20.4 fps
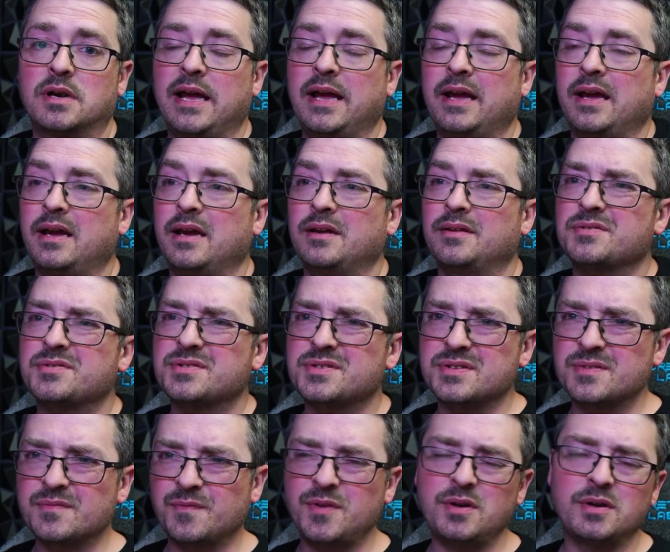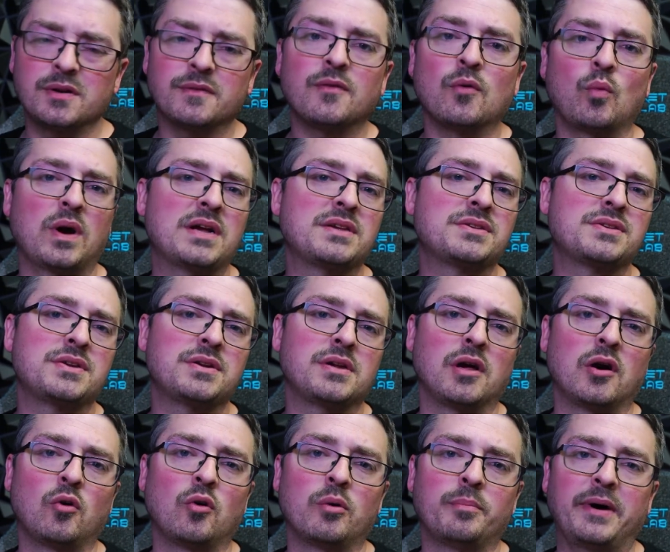and there's a few different ways that you can
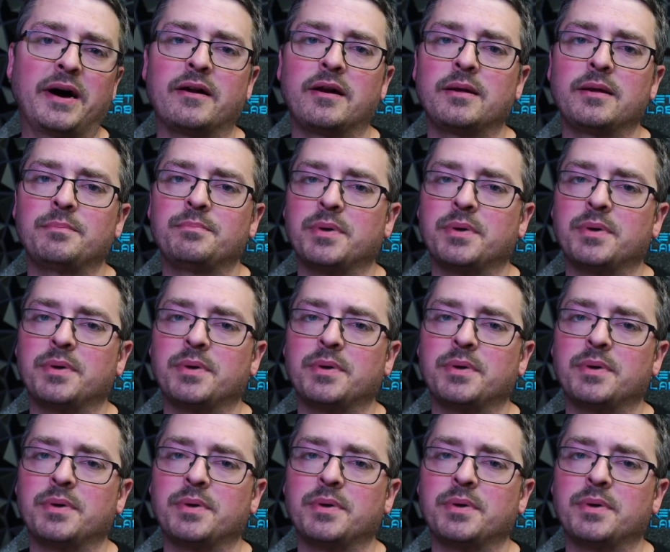go about it,